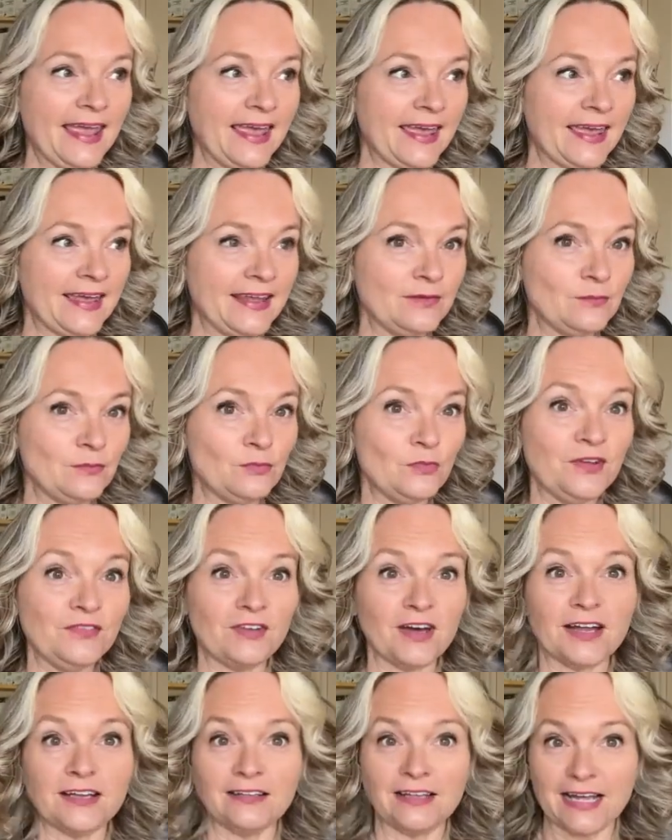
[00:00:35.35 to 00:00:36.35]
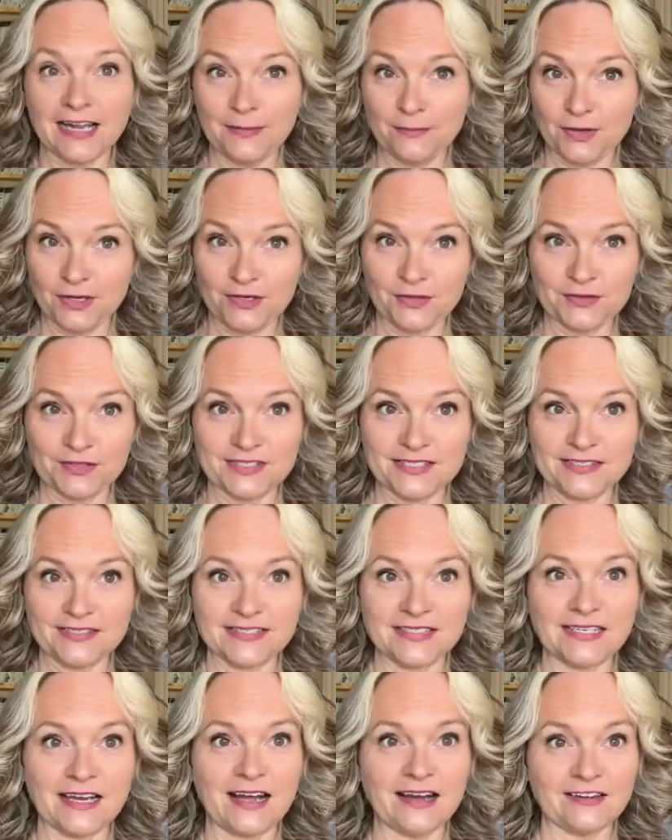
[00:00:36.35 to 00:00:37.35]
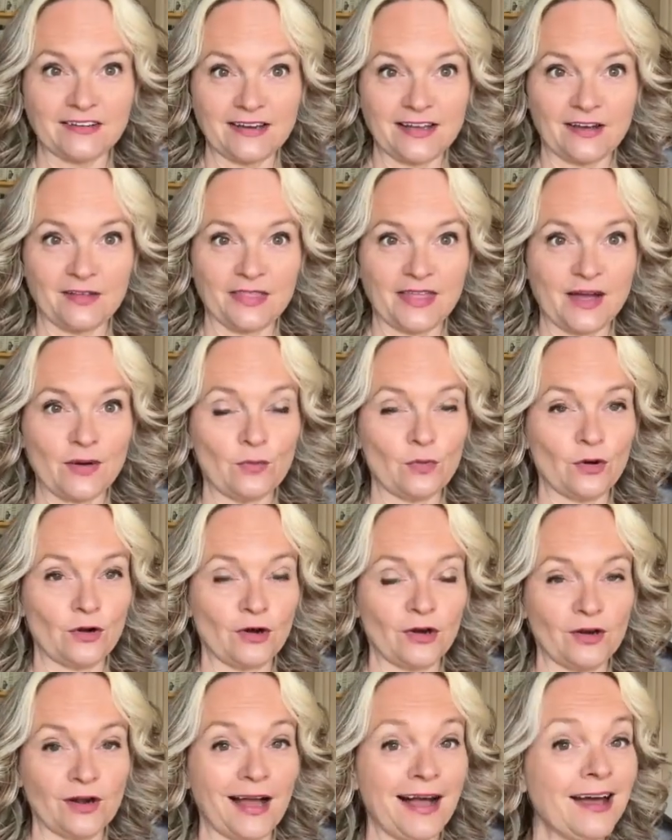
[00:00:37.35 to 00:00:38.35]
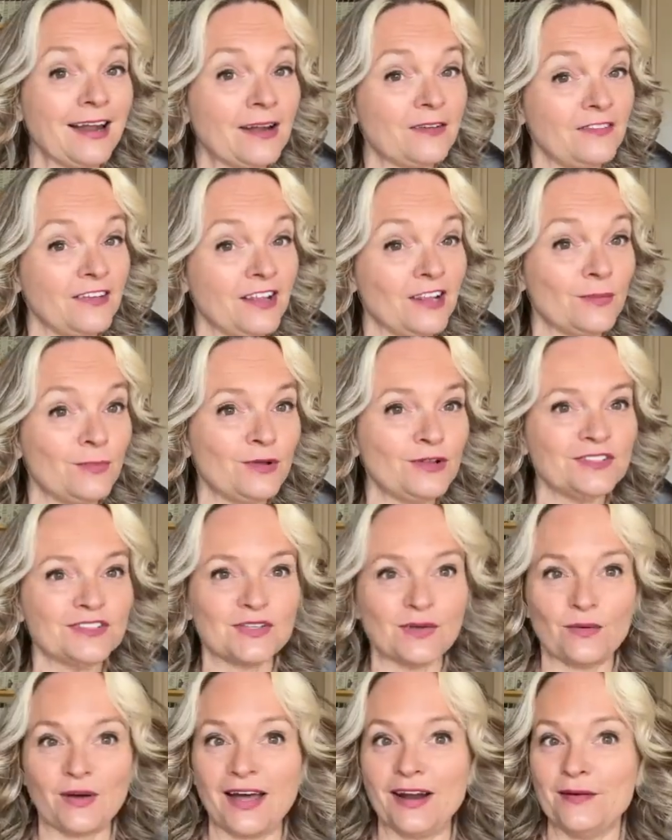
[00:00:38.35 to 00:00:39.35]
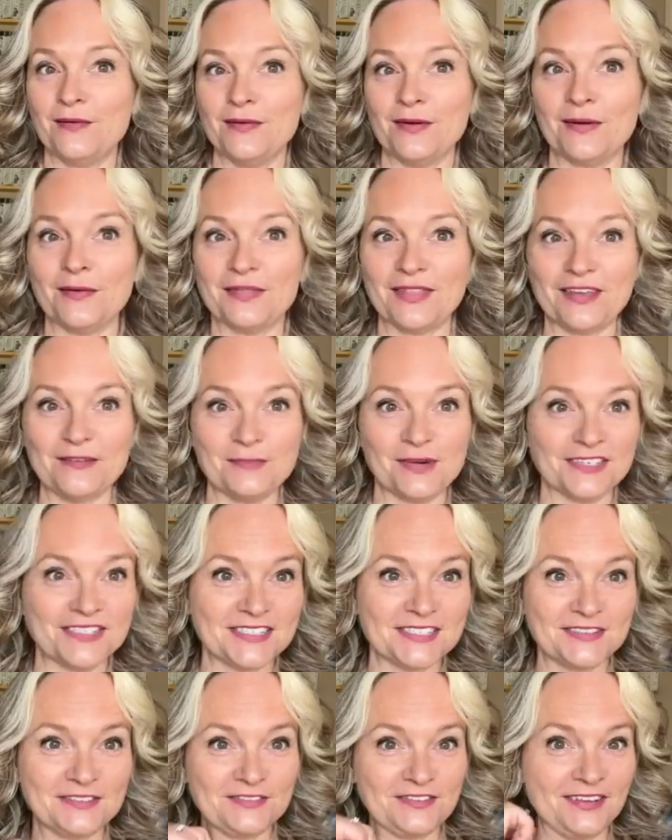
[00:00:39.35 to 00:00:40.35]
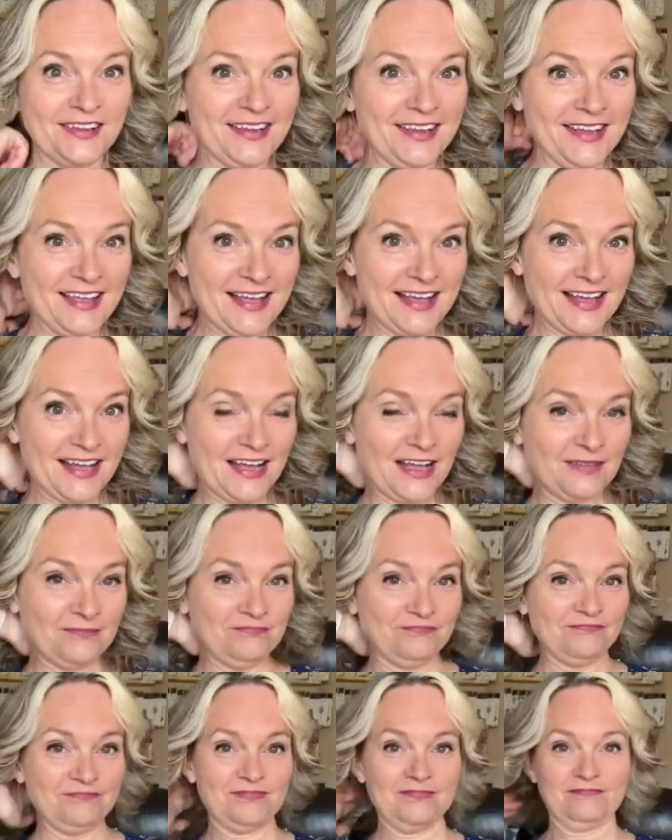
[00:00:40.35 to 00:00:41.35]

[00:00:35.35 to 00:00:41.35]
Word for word: And we've got a lot of bundles in stock now that were not available. So I don't know. They must have uh,